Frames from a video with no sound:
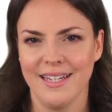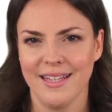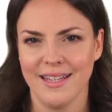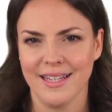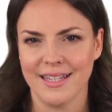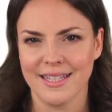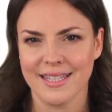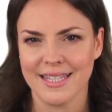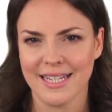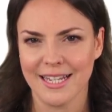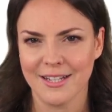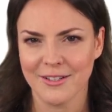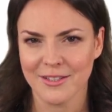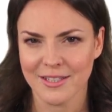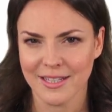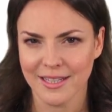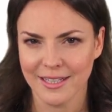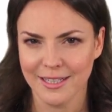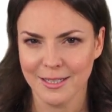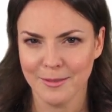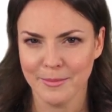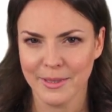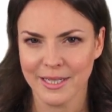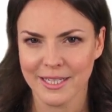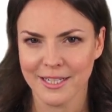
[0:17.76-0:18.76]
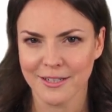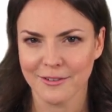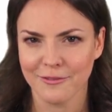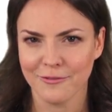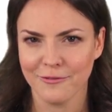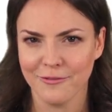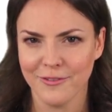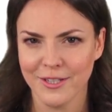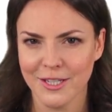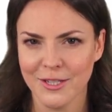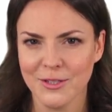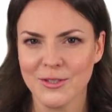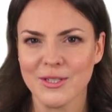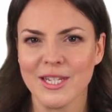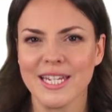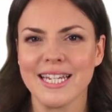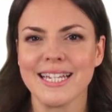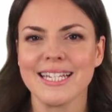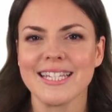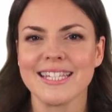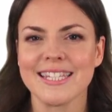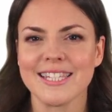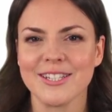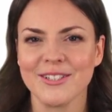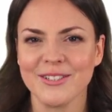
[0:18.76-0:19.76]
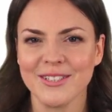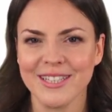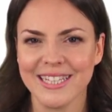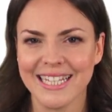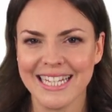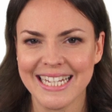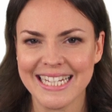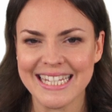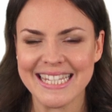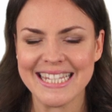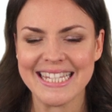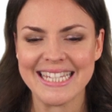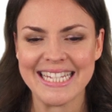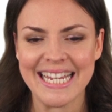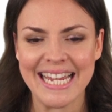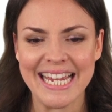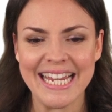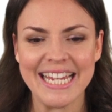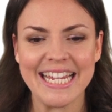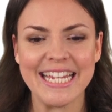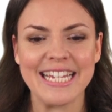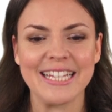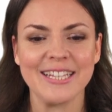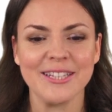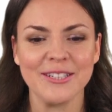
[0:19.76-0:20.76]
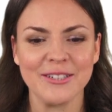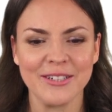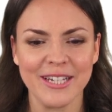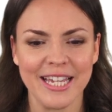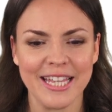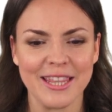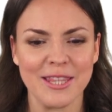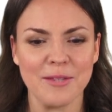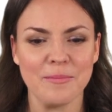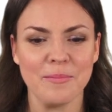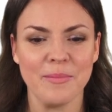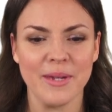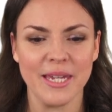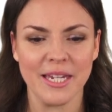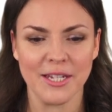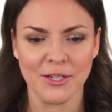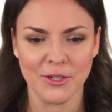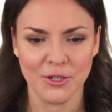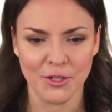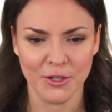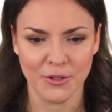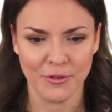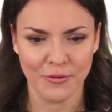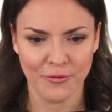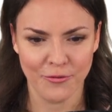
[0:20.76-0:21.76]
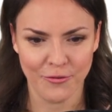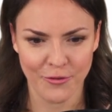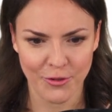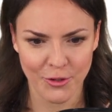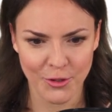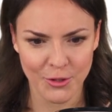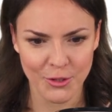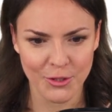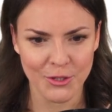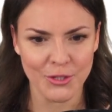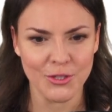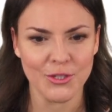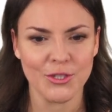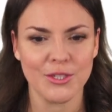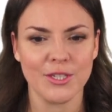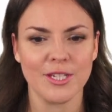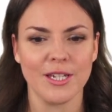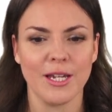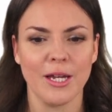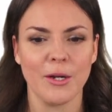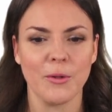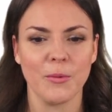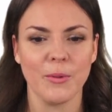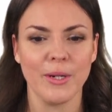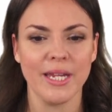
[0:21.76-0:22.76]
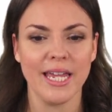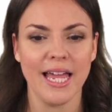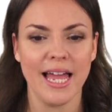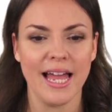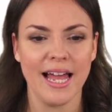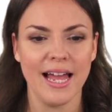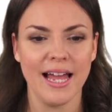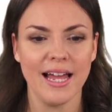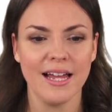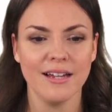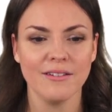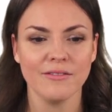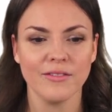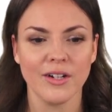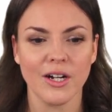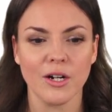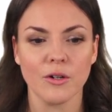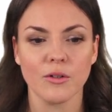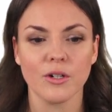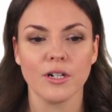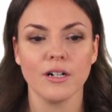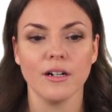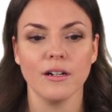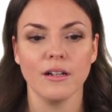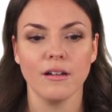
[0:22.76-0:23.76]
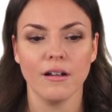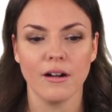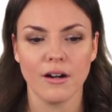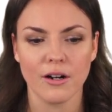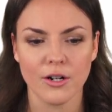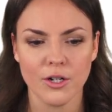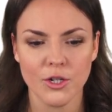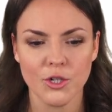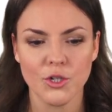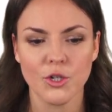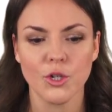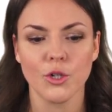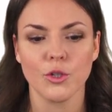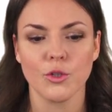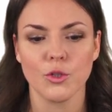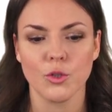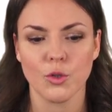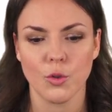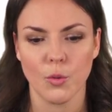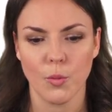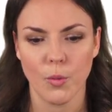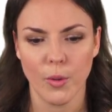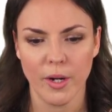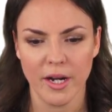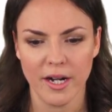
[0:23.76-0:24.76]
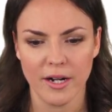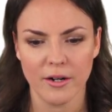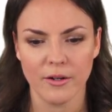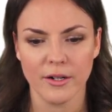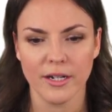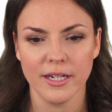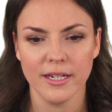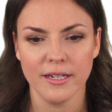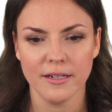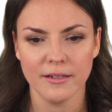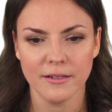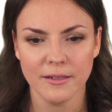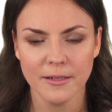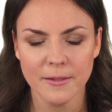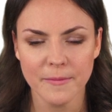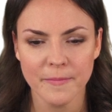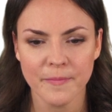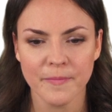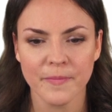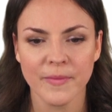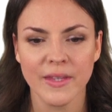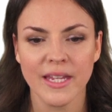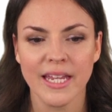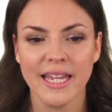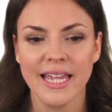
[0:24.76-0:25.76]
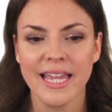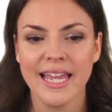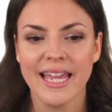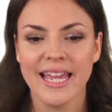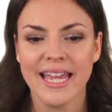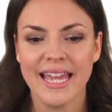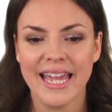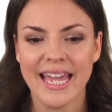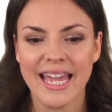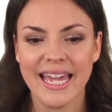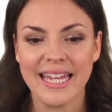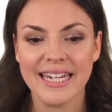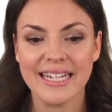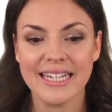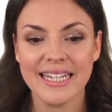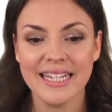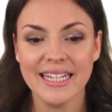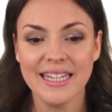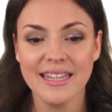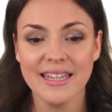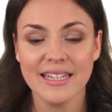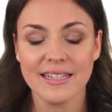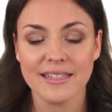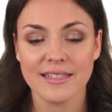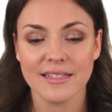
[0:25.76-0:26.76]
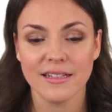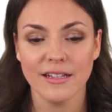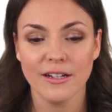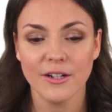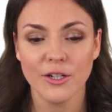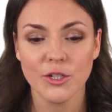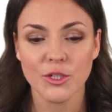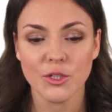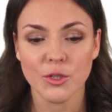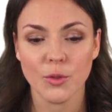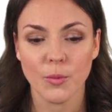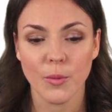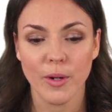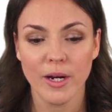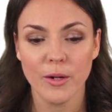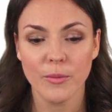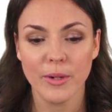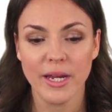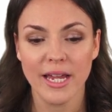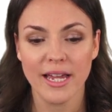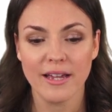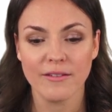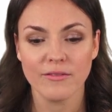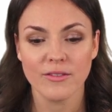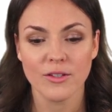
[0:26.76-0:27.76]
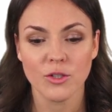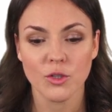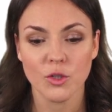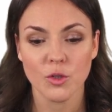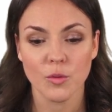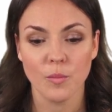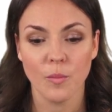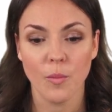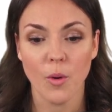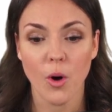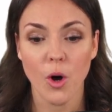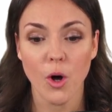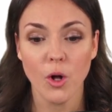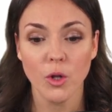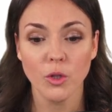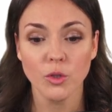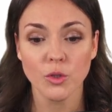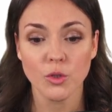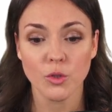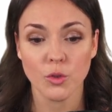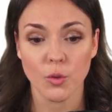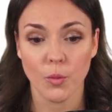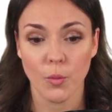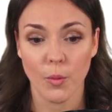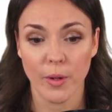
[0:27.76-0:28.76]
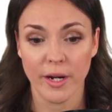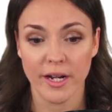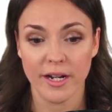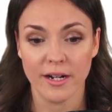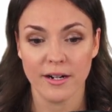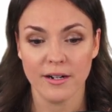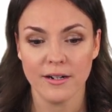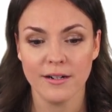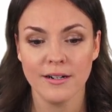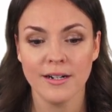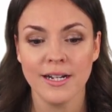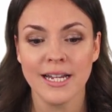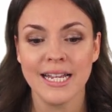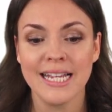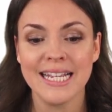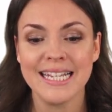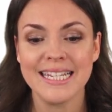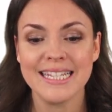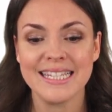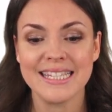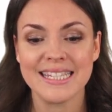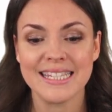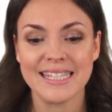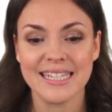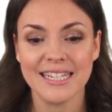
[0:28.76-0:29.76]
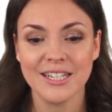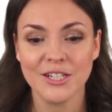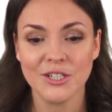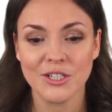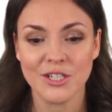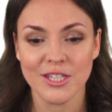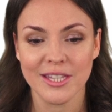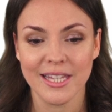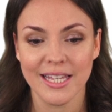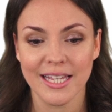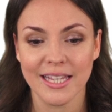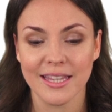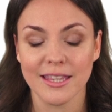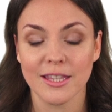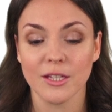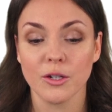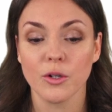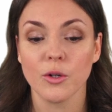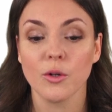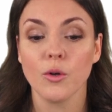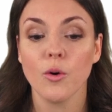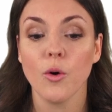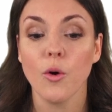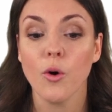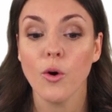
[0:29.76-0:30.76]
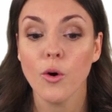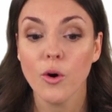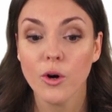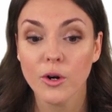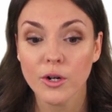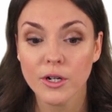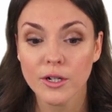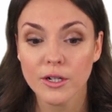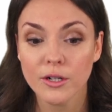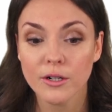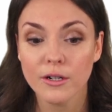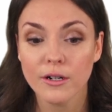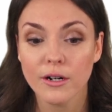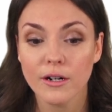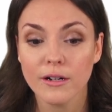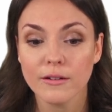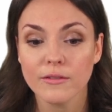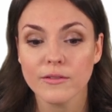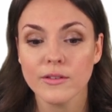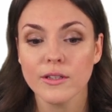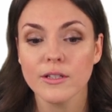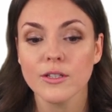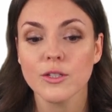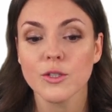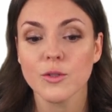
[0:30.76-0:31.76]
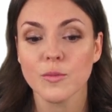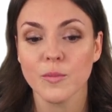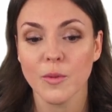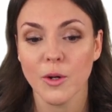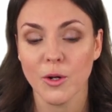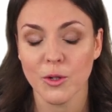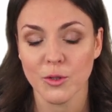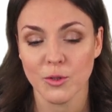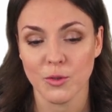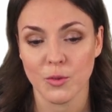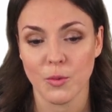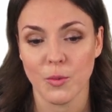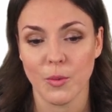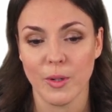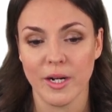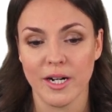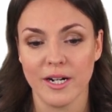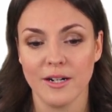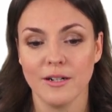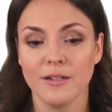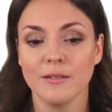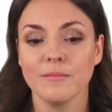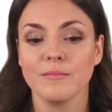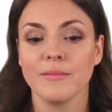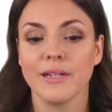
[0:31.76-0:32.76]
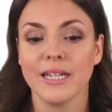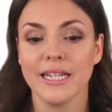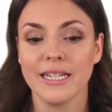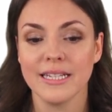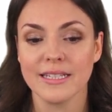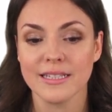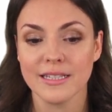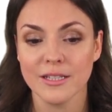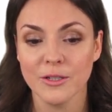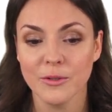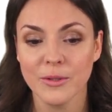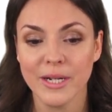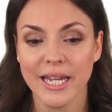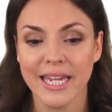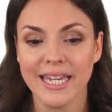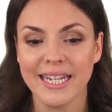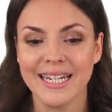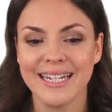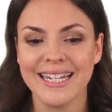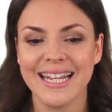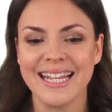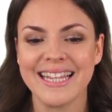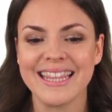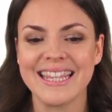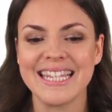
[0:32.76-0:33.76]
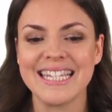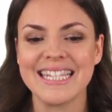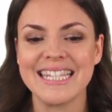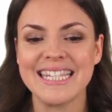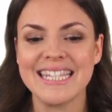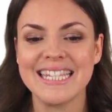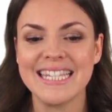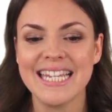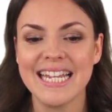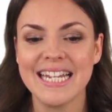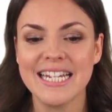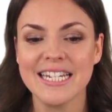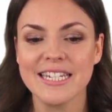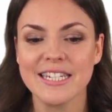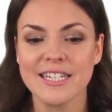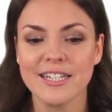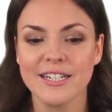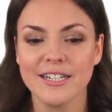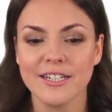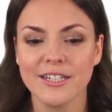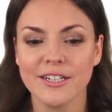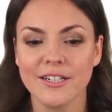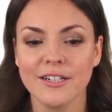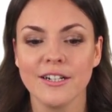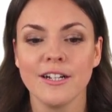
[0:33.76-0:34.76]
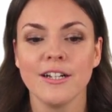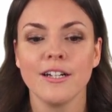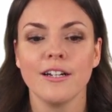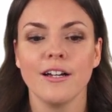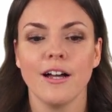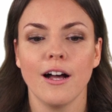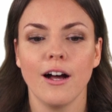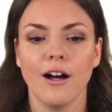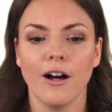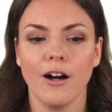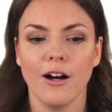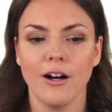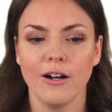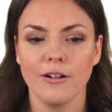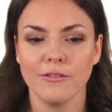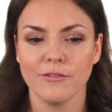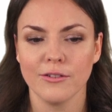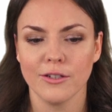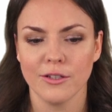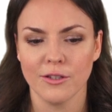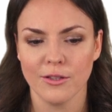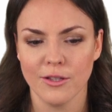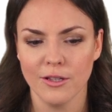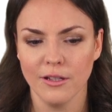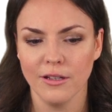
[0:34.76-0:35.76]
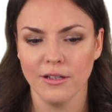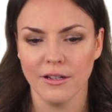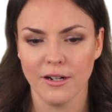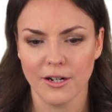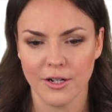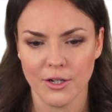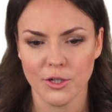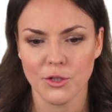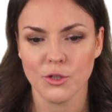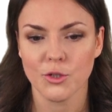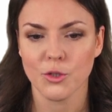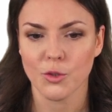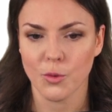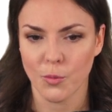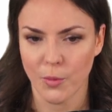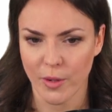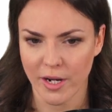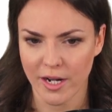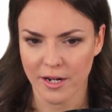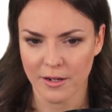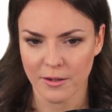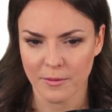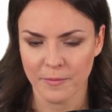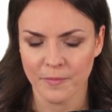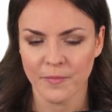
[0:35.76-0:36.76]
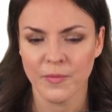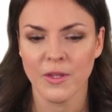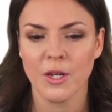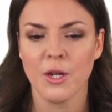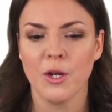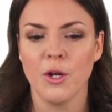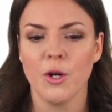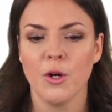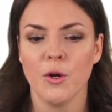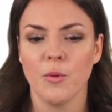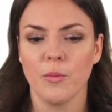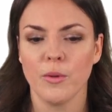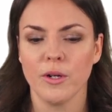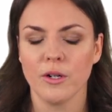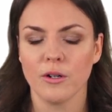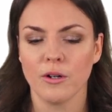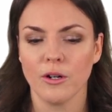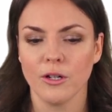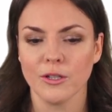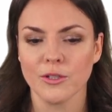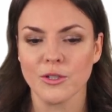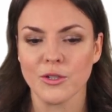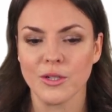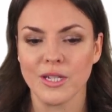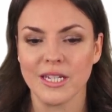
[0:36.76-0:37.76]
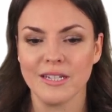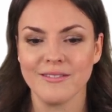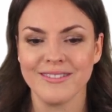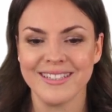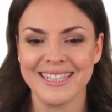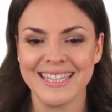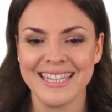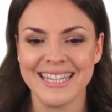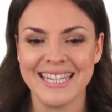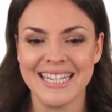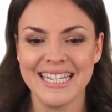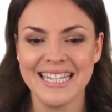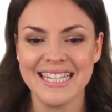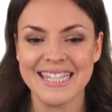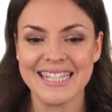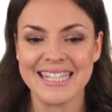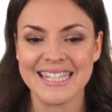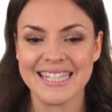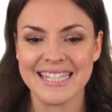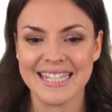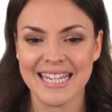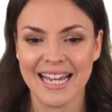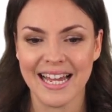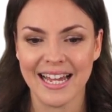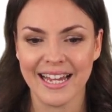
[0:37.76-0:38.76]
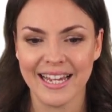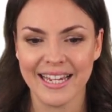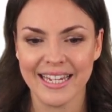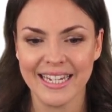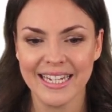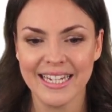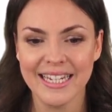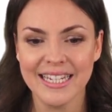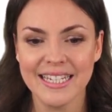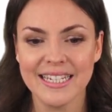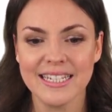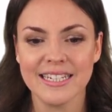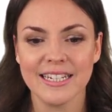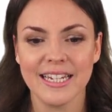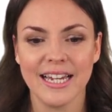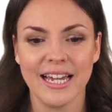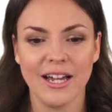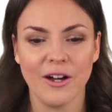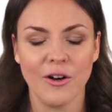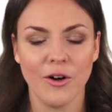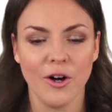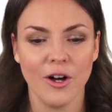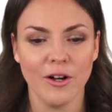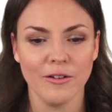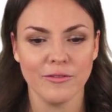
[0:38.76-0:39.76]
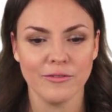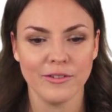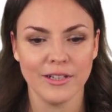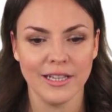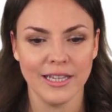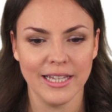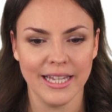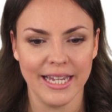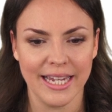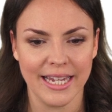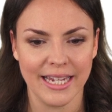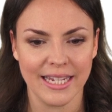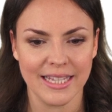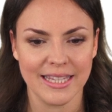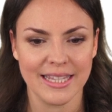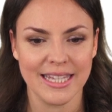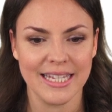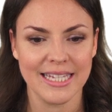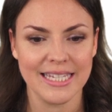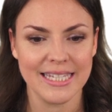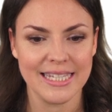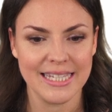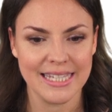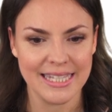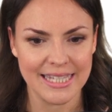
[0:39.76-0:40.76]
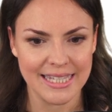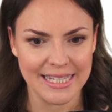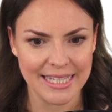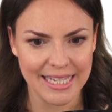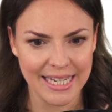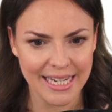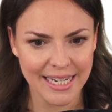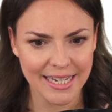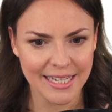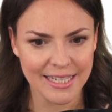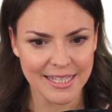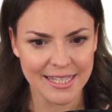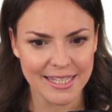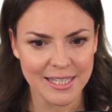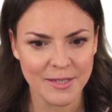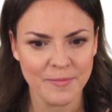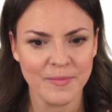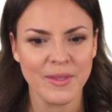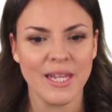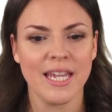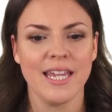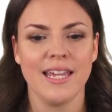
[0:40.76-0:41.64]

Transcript: That sounds a little bit confusing, so let's take a look at the picture first. We have our large square here. And in this large square, we have the small square such that the corner of the small square is located at the center of the large square. We are also given this side of length 6.